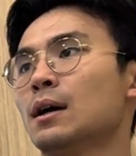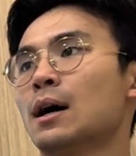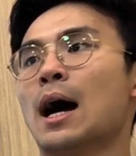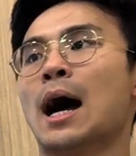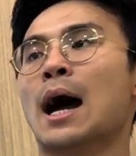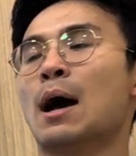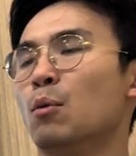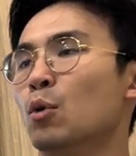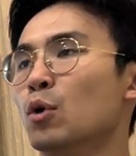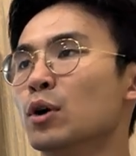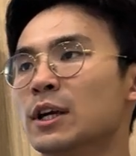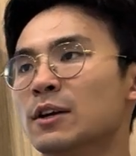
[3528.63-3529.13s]
I
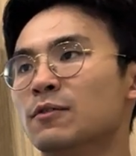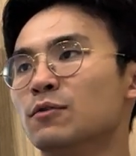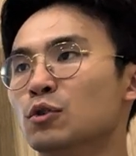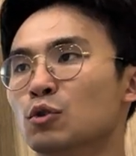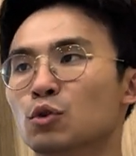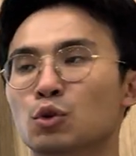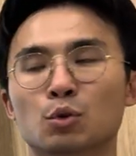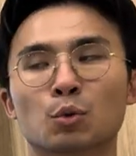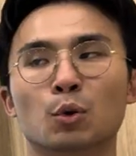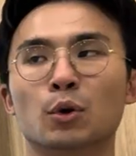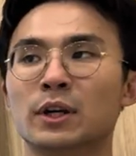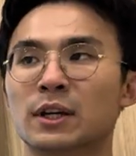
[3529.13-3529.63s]
will give you,
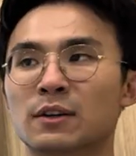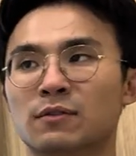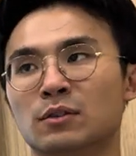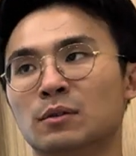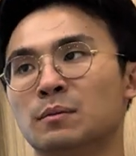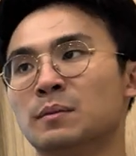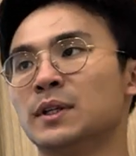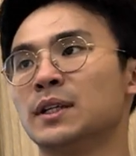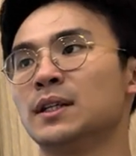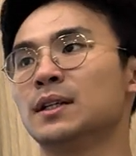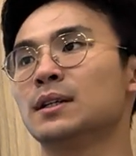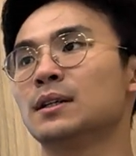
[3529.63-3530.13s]
you will give to
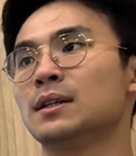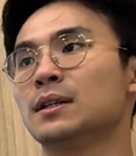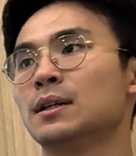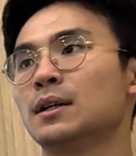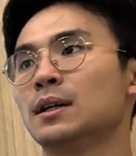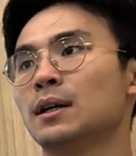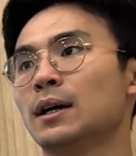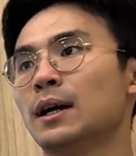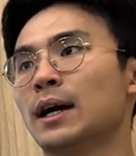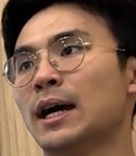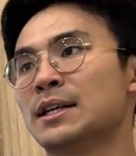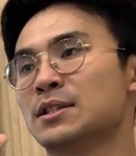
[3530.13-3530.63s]
me.
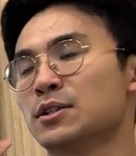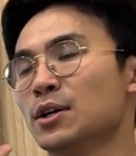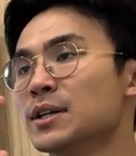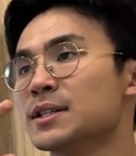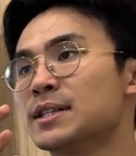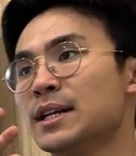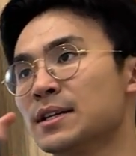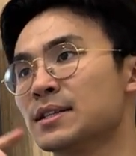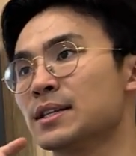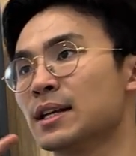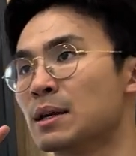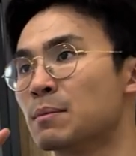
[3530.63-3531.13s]
As long as
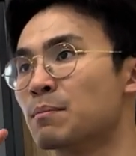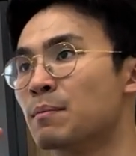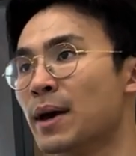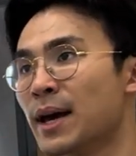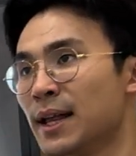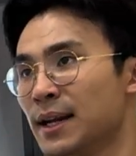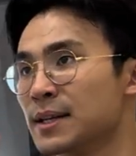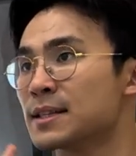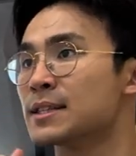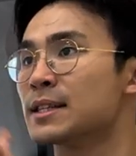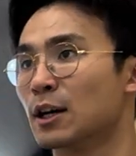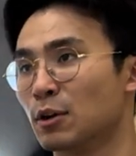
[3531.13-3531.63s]
there's an
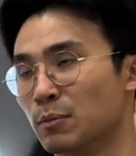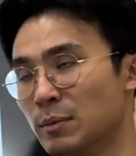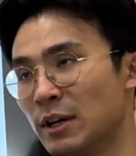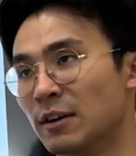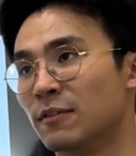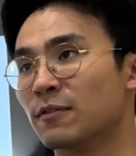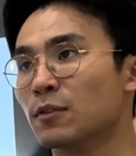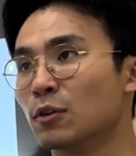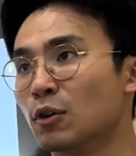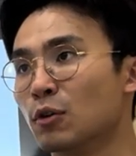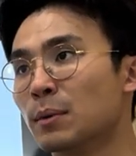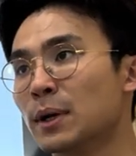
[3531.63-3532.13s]
imbalance, there will be a
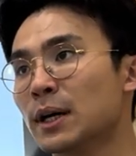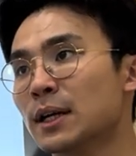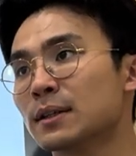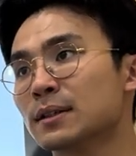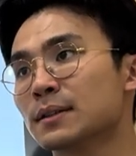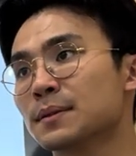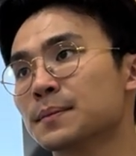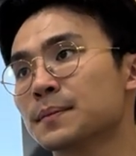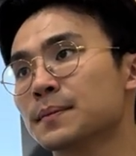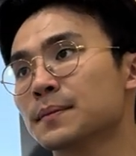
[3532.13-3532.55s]
flow.